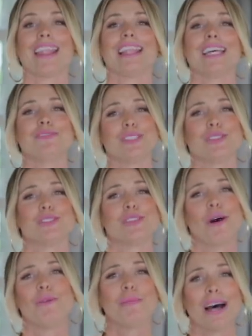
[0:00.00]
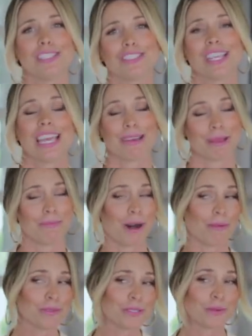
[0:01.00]
and I loved it so much, my
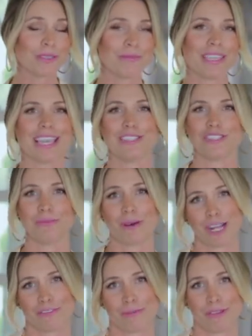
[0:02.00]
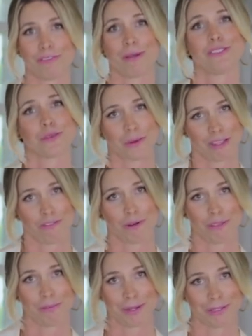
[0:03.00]
mom was with me and she bought it for me for my 24th